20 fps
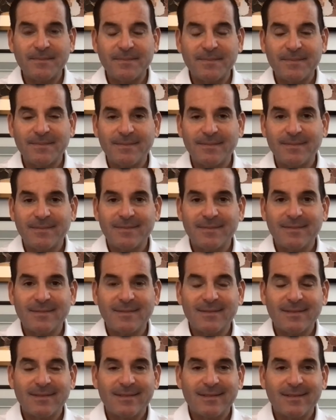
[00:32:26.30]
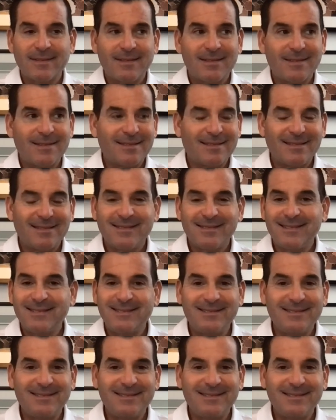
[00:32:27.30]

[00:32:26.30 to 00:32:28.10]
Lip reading: Nobody speaks.